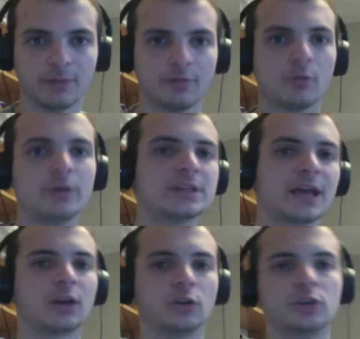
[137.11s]
They've always
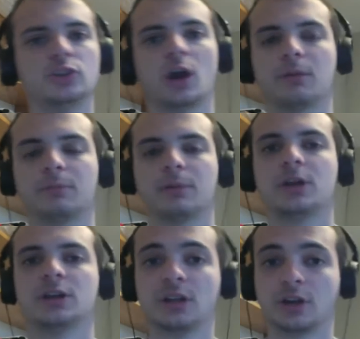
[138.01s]
done a good job
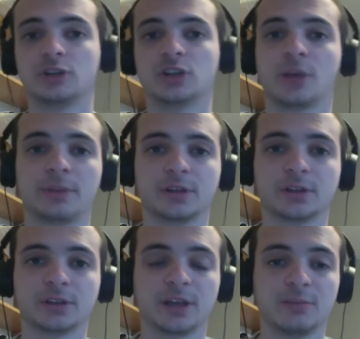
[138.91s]
in the
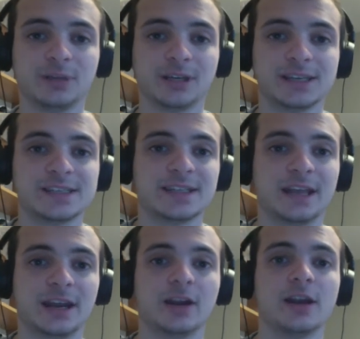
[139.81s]
early game because
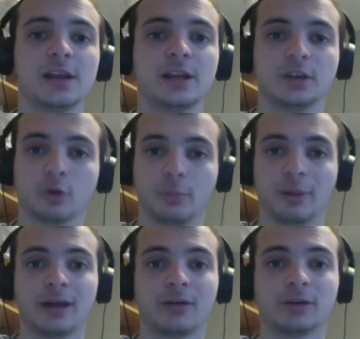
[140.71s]
their hero
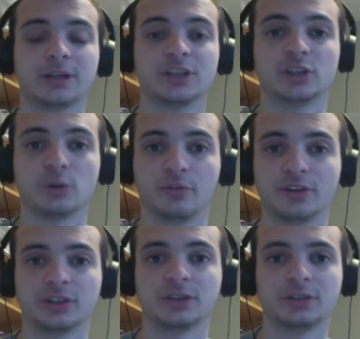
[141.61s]
power is so
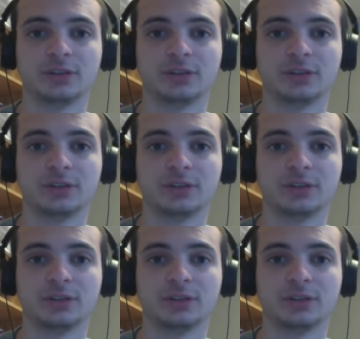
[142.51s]
efficient,